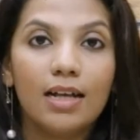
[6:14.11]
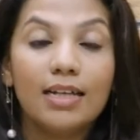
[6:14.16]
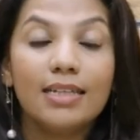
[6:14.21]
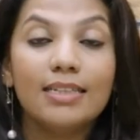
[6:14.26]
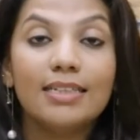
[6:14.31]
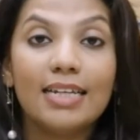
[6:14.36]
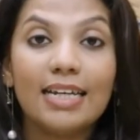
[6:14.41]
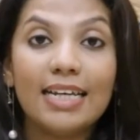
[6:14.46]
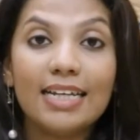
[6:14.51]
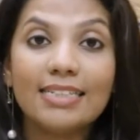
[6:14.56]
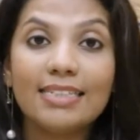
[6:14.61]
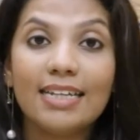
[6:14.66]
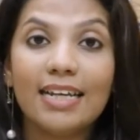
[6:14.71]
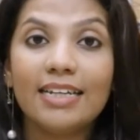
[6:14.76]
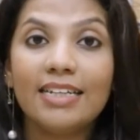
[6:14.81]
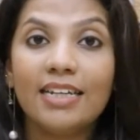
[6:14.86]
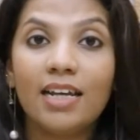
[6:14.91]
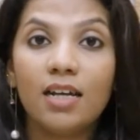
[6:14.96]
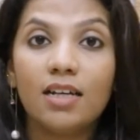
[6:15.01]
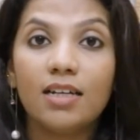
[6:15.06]
The next
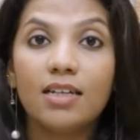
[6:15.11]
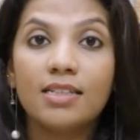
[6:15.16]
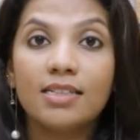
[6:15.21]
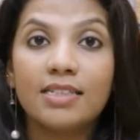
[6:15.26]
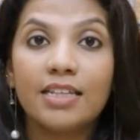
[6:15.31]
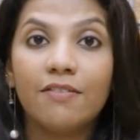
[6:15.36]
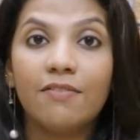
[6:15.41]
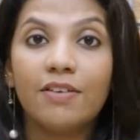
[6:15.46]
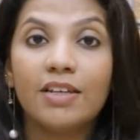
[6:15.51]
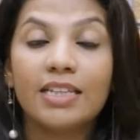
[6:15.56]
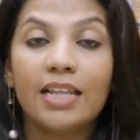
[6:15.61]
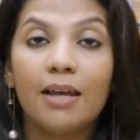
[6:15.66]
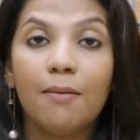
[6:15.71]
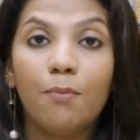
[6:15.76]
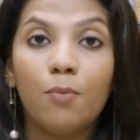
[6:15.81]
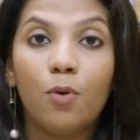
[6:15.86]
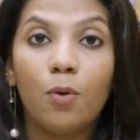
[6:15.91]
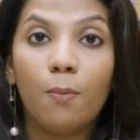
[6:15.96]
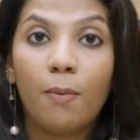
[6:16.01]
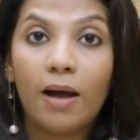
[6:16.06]
idea is giving them
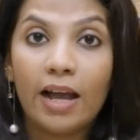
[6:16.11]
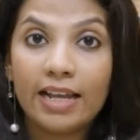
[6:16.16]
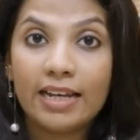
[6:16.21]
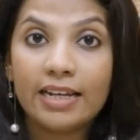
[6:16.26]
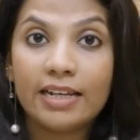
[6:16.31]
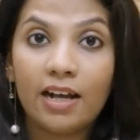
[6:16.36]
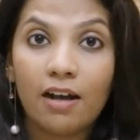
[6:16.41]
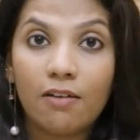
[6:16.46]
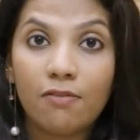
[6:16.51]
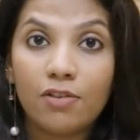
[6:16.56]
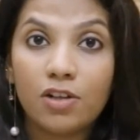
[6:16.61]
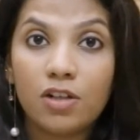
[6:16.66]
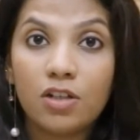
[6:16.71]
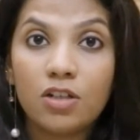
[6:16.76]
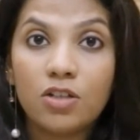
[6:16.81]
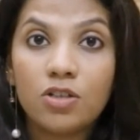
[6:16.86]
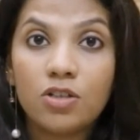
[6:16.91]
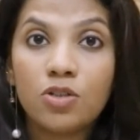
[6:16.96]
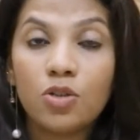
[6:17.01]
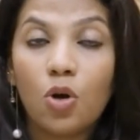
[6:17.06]
mobile
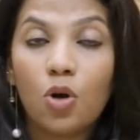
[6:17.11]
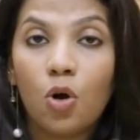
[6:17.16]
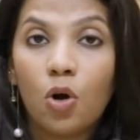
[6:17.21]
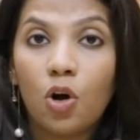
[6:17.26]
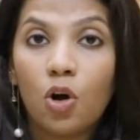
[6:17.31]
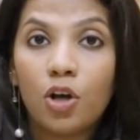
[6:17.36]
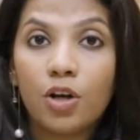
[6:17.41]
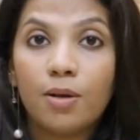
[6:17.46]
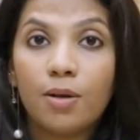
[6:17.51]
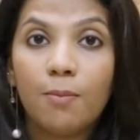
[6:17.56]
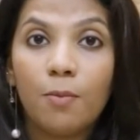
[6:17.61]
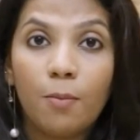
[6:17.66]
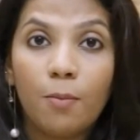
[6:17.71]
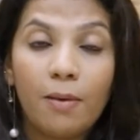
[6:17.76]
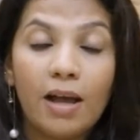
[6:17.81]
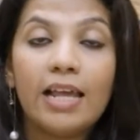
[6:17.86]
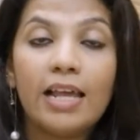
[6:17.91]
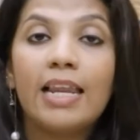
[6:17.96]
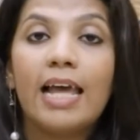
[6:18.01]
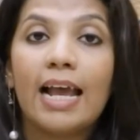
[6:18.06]
covers or mobile
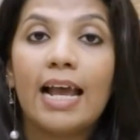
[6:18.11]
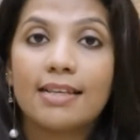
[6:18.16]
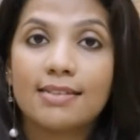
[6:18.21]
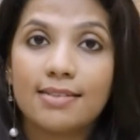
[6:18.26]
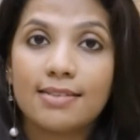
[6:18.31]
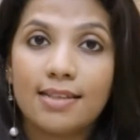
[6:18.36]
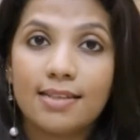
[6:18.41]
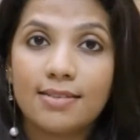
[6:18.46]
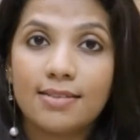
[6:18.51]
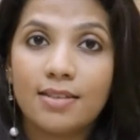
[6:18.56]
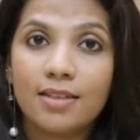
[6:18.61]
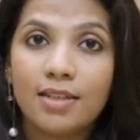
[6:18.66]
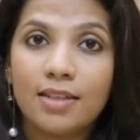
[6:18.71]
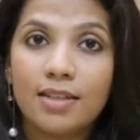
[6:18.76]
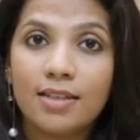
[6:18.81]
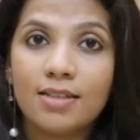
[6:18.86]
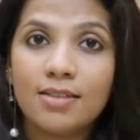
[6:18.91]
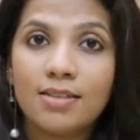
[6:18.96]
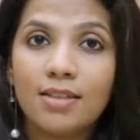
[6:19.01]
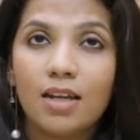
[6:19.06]

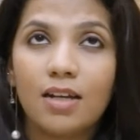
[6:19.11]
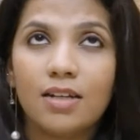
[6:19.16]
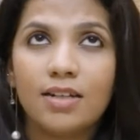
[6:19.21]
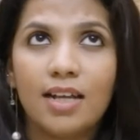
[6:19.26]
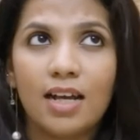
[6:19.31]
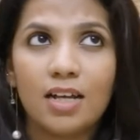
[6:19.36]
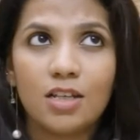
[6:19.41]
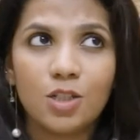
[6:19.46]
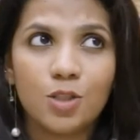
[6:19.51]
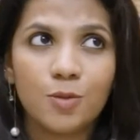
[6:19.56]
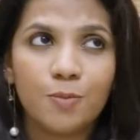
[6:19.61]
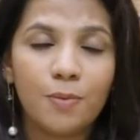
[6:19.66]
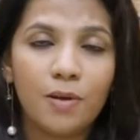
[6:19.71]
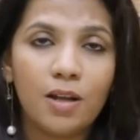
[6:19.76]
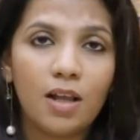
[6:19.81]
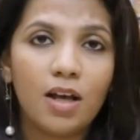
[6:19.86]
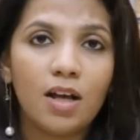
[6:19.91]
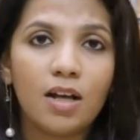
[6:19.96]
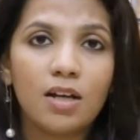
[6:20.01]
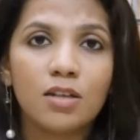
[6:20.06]
accessories, dust
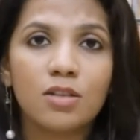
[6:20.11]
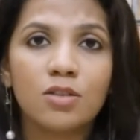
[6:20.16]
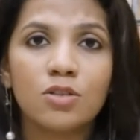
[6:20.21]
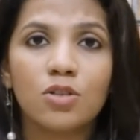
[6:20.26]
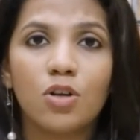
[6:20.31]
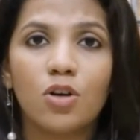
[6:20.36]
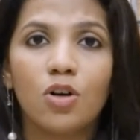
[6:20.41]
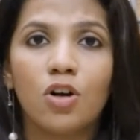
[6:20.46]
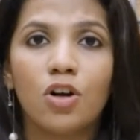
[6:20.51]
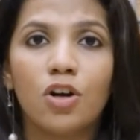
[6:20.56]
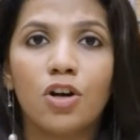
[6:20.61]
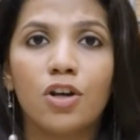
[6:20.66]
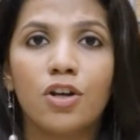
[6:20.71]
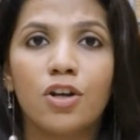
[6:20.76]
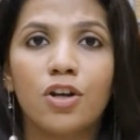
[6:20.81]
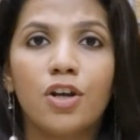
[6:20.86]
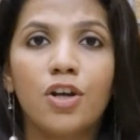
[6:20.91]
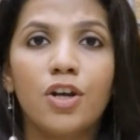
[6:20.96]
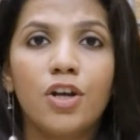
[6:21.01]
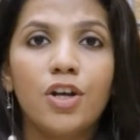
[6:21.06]
plugs or
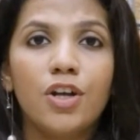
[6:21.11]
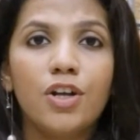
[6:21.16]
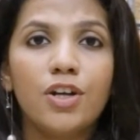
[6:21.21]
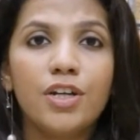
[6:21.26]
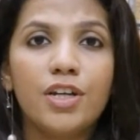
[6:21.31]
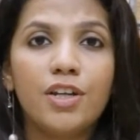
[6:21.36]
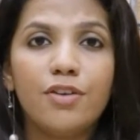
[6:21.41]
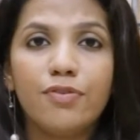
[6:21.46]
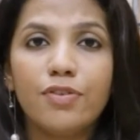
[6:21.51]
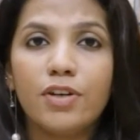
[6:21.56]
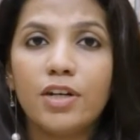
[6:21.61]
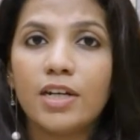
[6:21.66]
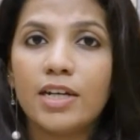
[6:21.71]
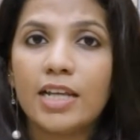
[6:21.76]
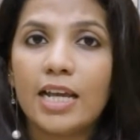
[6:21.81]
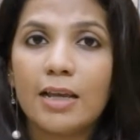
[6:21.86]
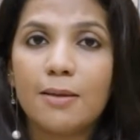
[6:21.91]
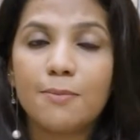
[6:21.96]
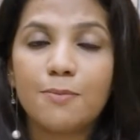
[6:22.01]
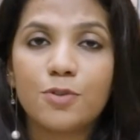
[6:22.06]
different
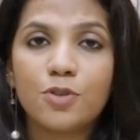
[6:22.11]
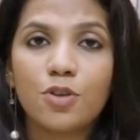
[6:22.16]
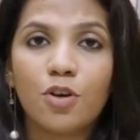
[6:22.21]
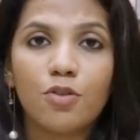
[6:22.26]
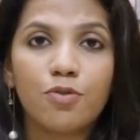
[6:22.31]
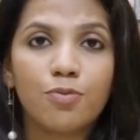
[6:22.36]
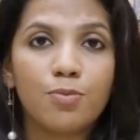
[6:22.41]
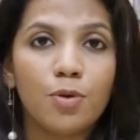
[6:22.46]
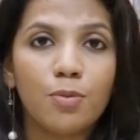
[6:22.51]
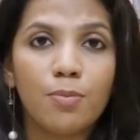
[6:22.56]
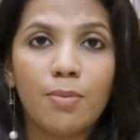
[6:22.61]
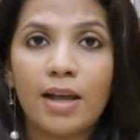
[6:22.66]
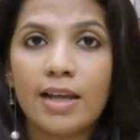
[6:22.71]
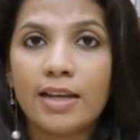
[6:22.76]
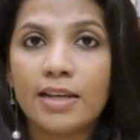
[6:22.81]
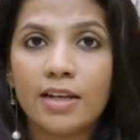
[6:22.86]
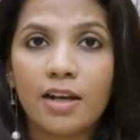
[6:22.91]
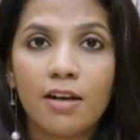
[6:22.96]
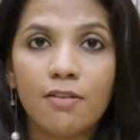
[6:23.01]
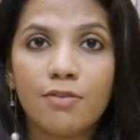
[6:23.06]
types of
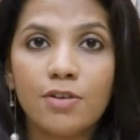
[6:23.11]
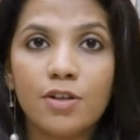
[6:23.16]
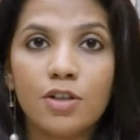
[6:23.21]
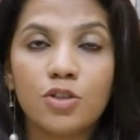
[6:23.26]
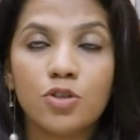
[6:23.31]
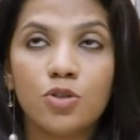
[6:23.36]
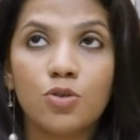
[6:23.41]
mobile covers.